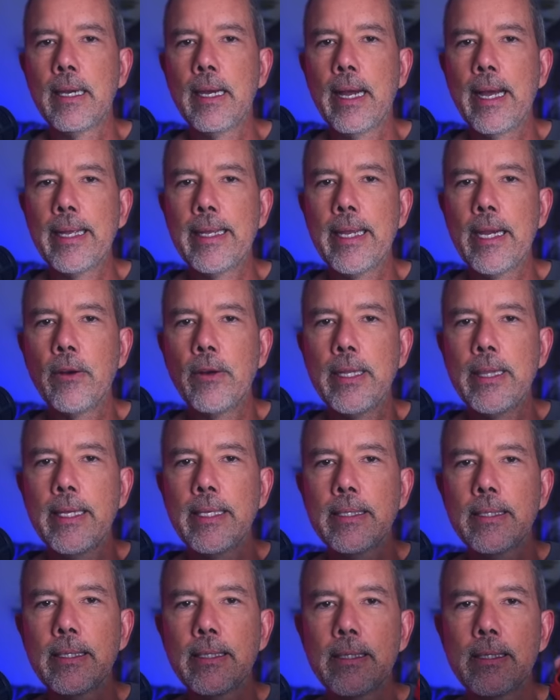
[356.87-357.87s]
I carry
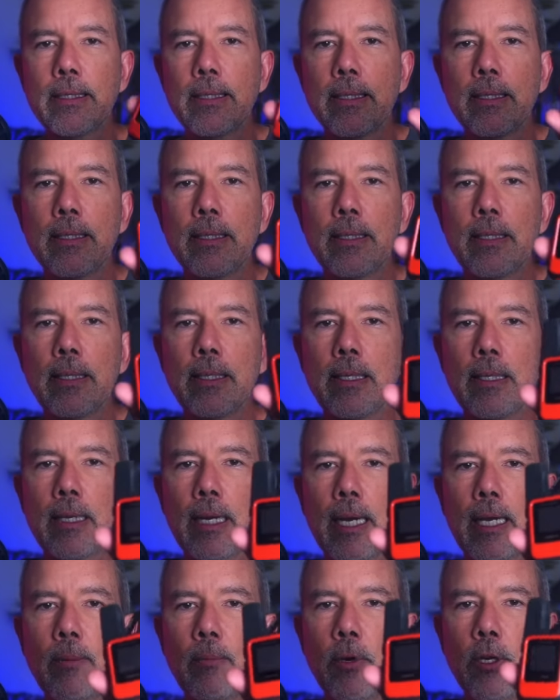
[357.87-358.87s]
this
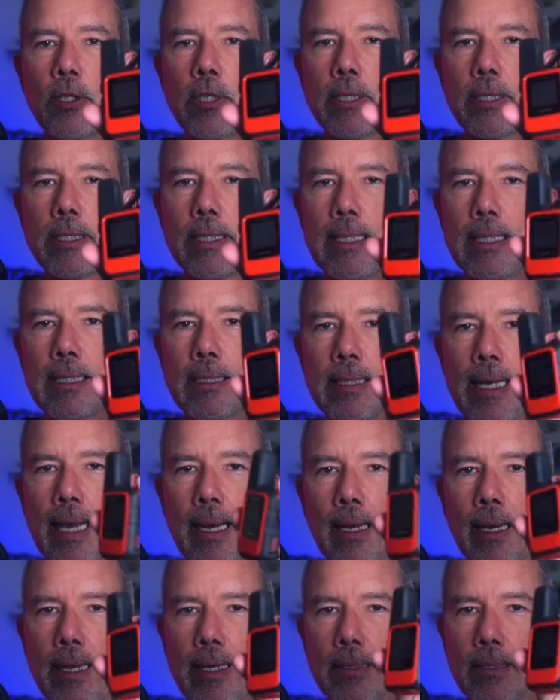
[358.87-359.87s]
an emergency
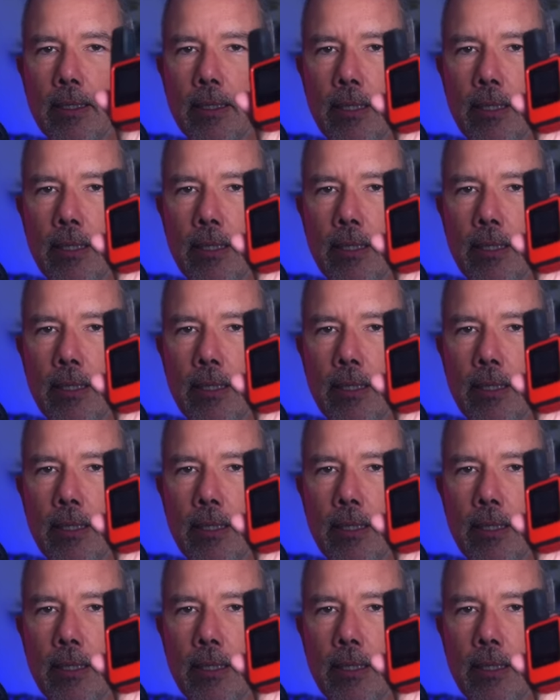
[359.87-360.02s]
satellite